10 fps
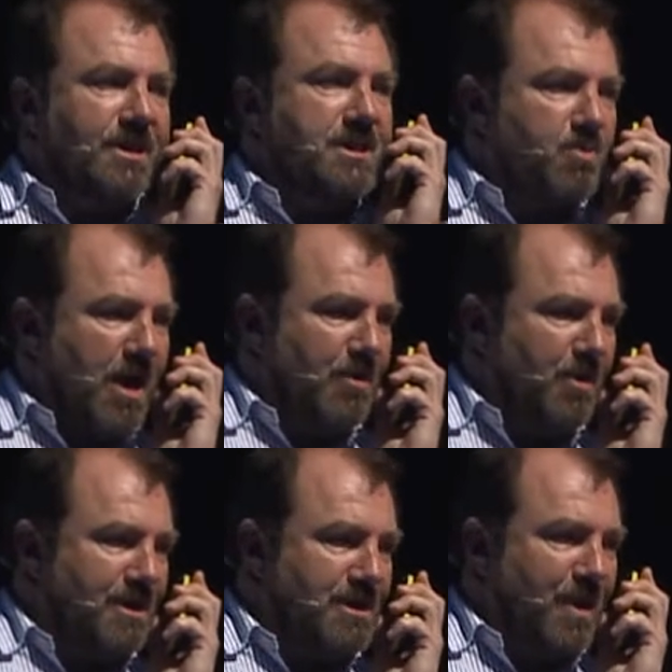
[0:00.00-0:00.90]
a swear
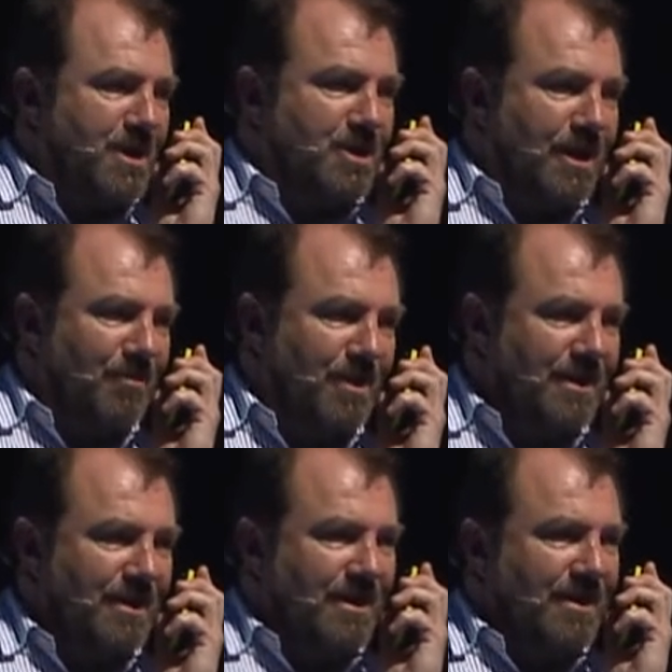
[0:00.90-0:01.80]
word spaceship.
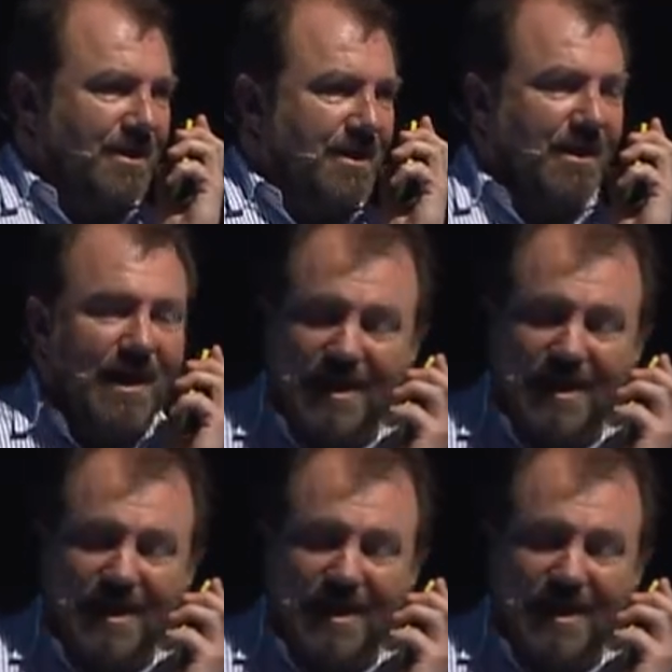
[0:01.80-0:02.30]
A